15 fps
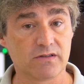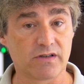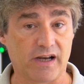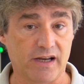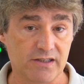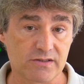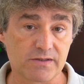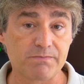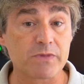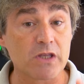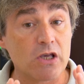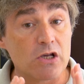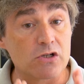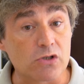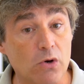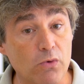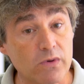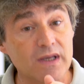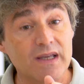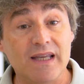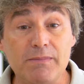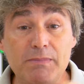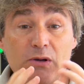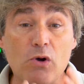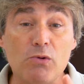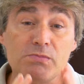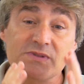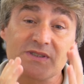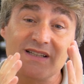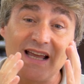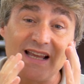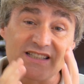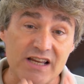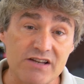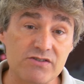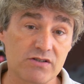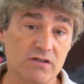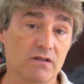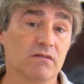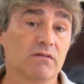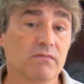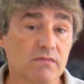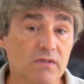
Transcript: rates. So it becomes essential